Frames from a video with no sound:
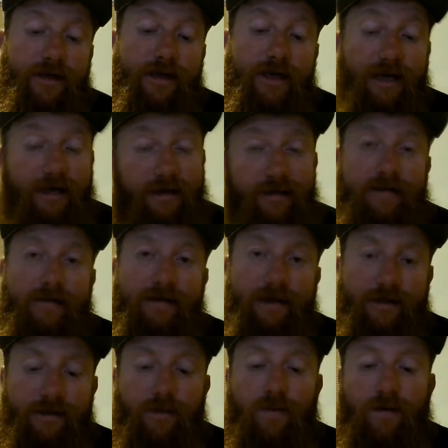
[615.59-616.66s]
And this is like the
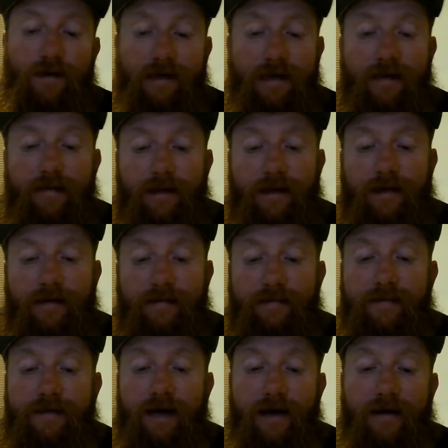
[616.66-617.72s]
one time that I
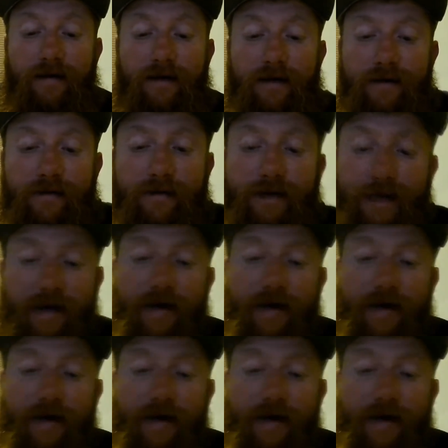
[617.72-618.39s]
kind of like doing it,